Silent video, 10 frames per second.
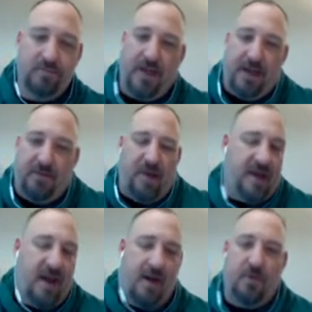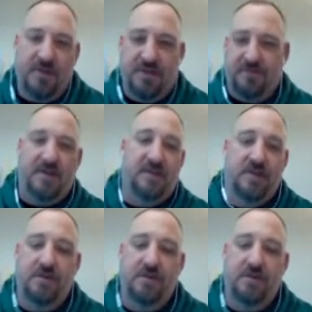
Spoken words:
And bicameral just means two